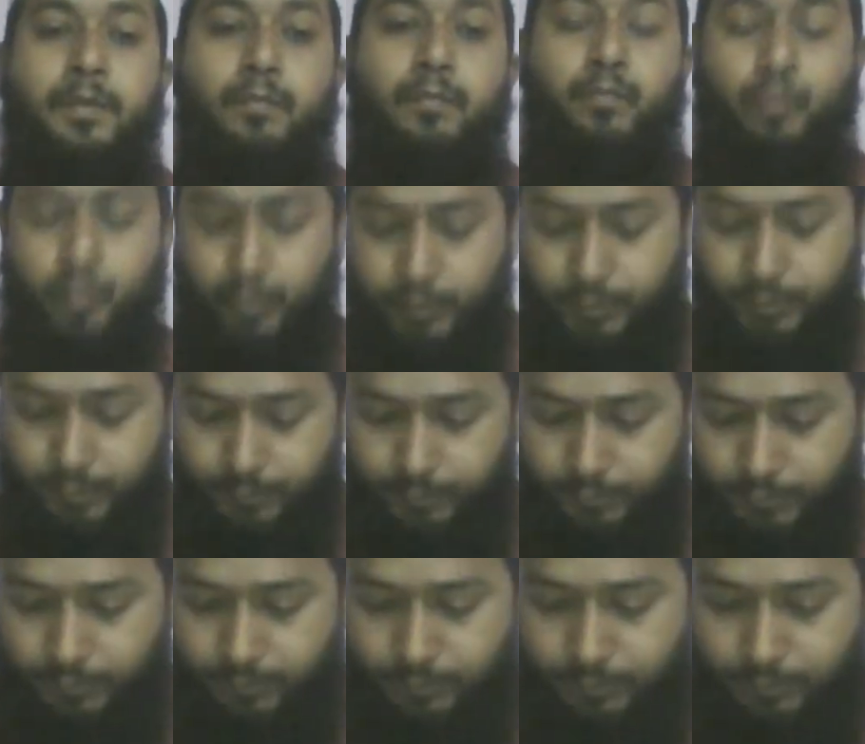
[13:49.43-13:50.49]
400
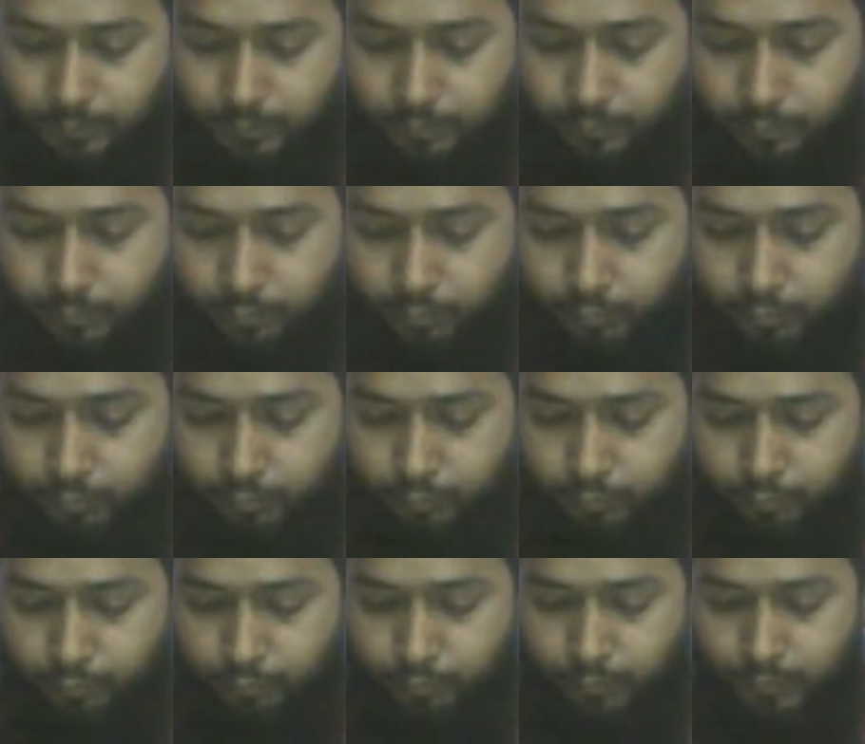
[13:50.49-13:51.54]
years to
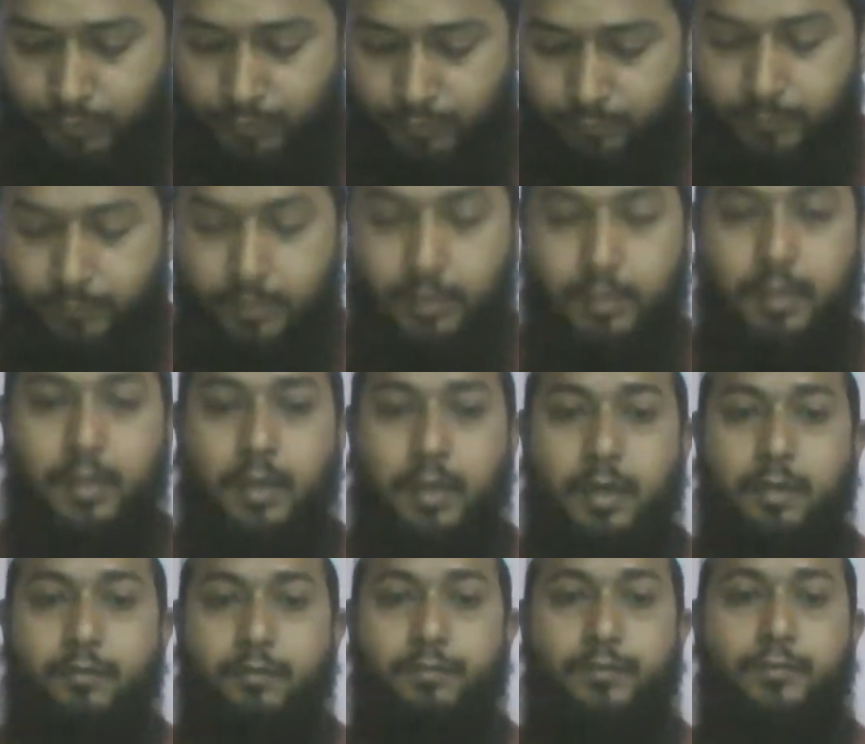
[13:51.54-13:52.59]
William
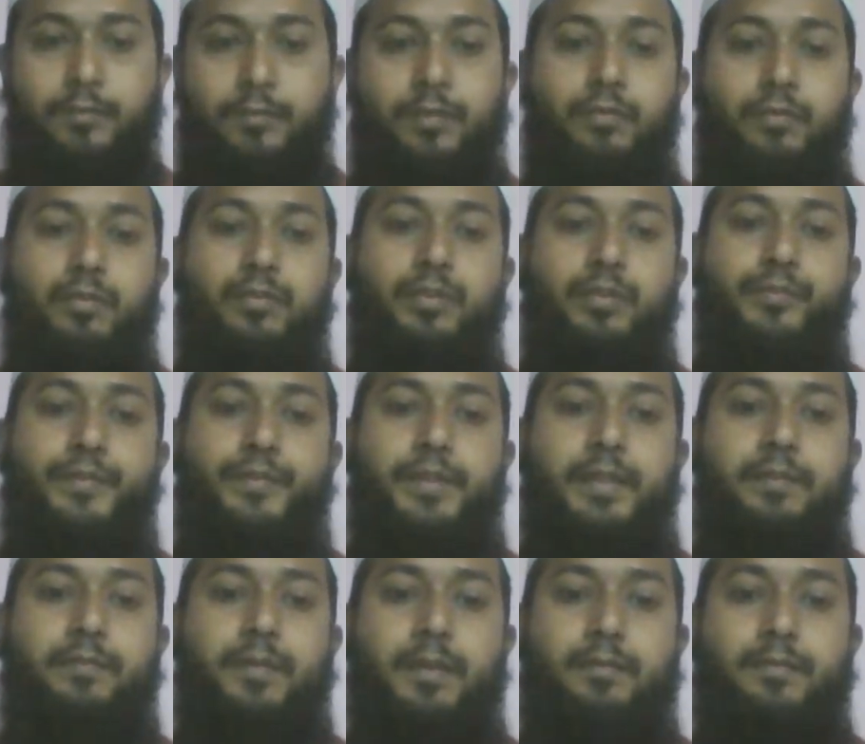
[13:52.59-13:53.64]
Harvey. We know the
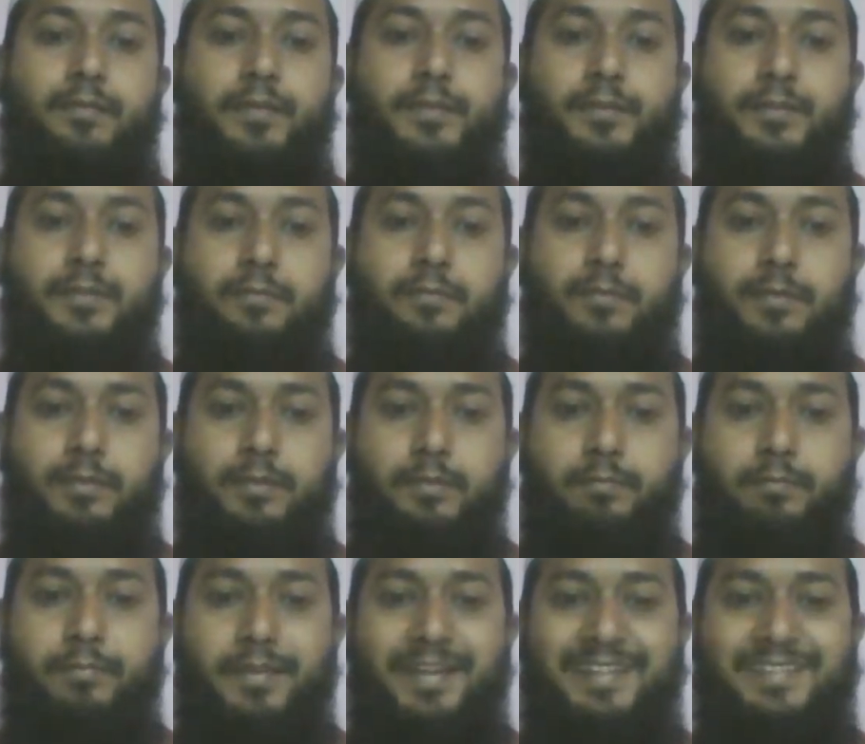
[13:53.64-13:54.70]
William Harvey discovered the
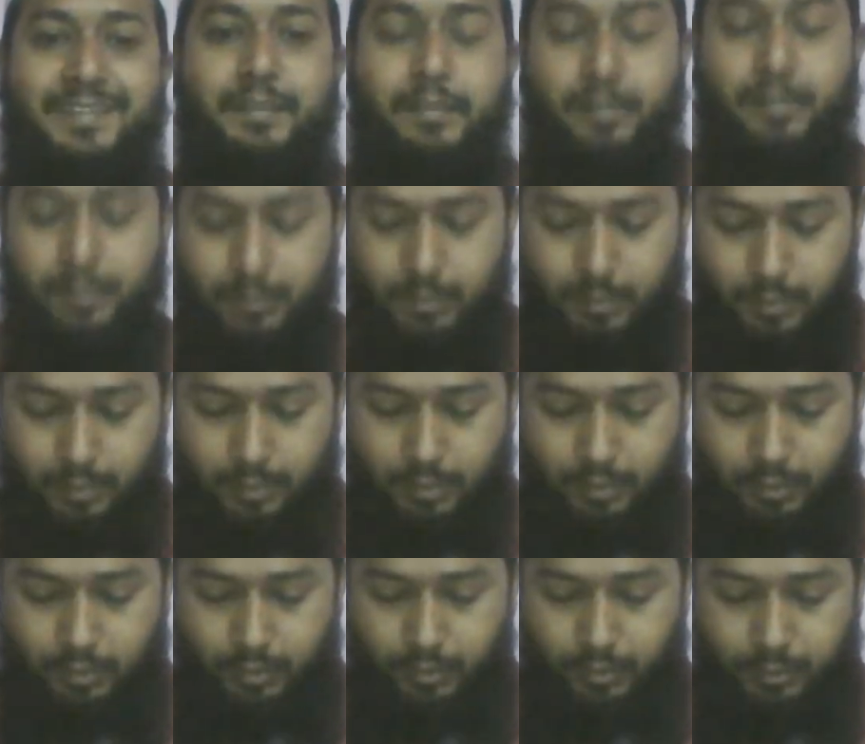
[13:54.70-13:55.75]
blood
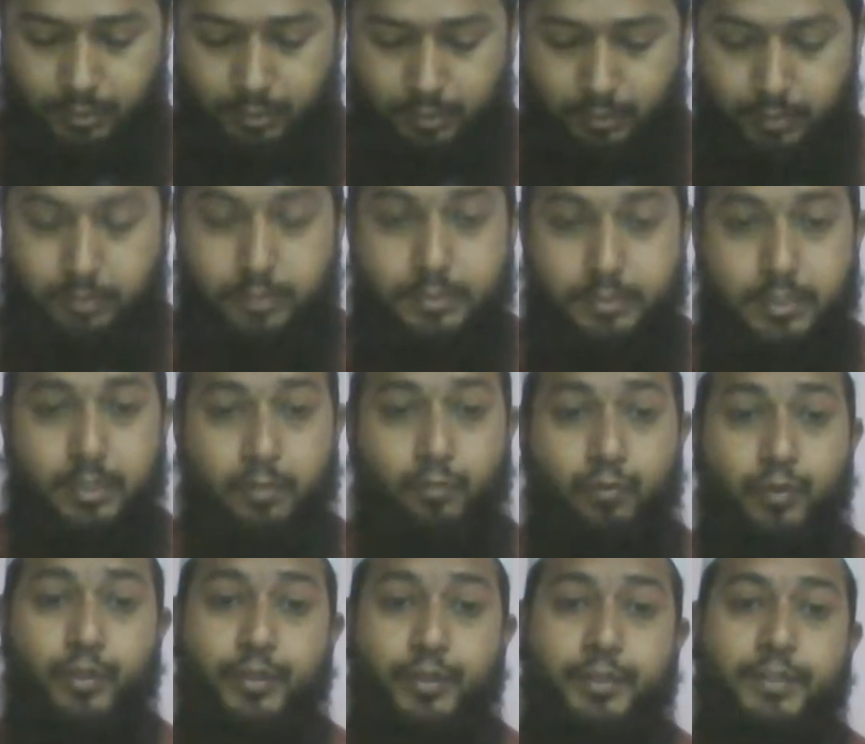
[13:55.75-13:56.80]

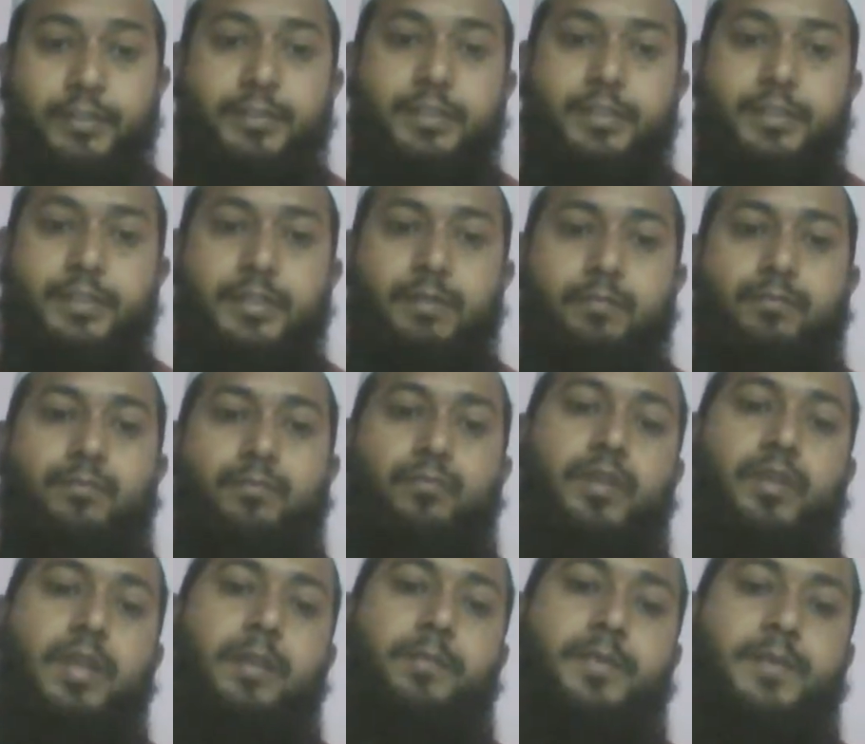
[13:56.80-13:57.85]
circulatory system. We
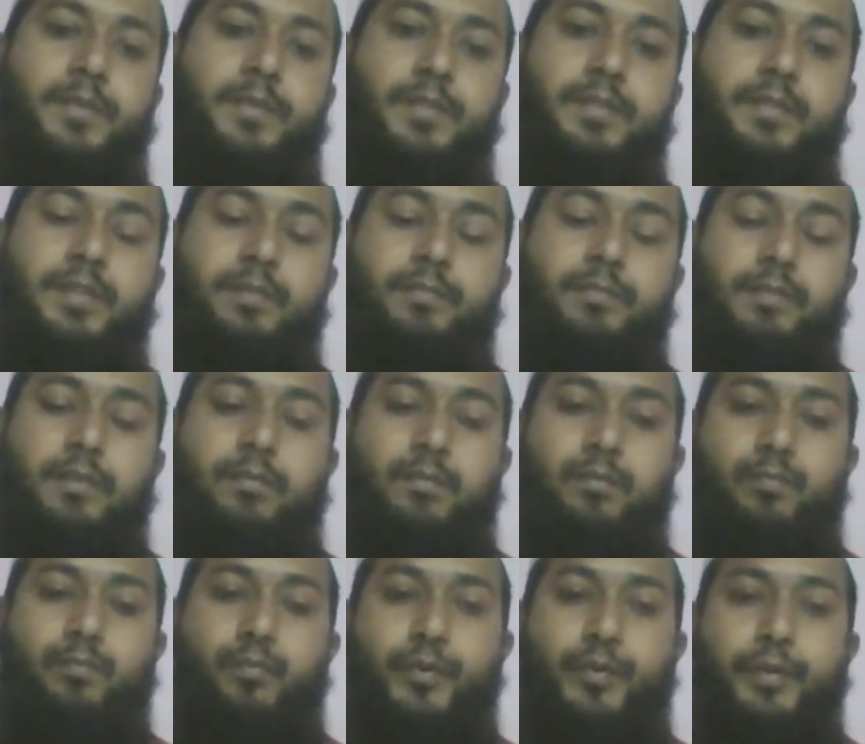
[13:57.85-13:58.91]
have a system in our
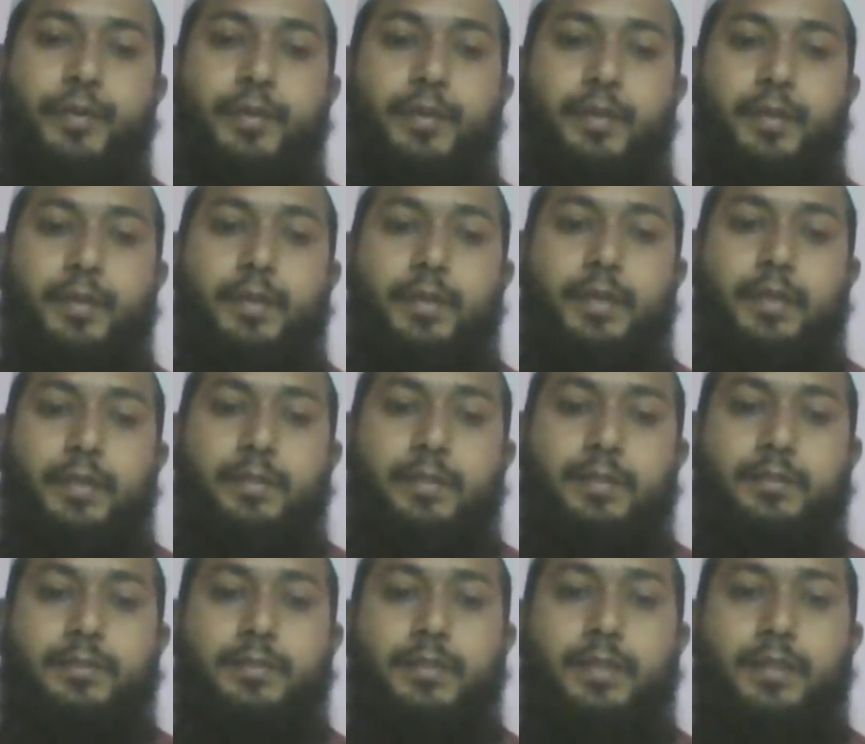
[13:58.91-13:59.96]
body.
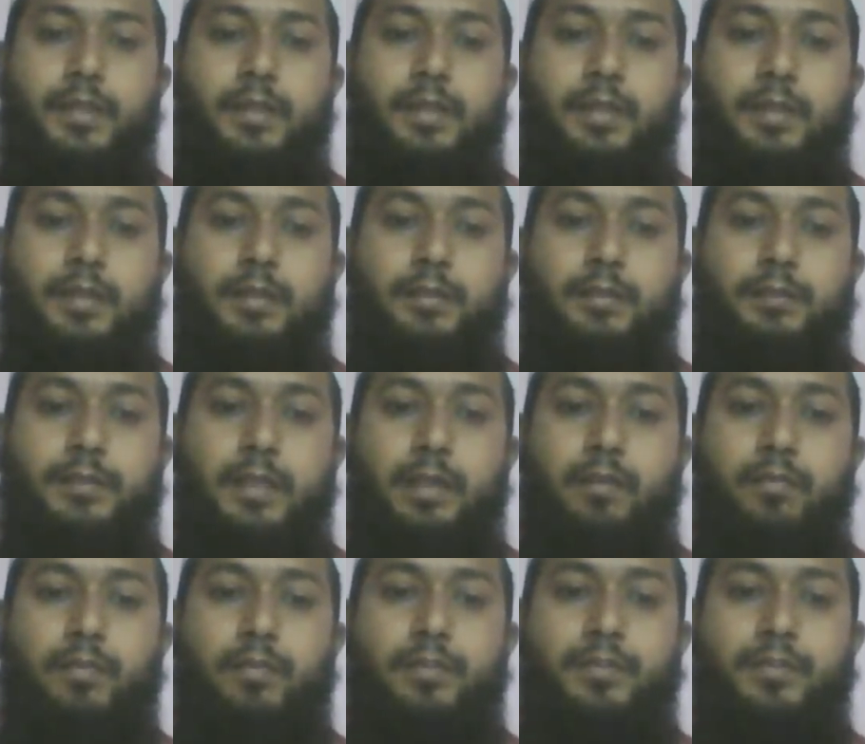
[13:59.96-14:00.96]
This circulatory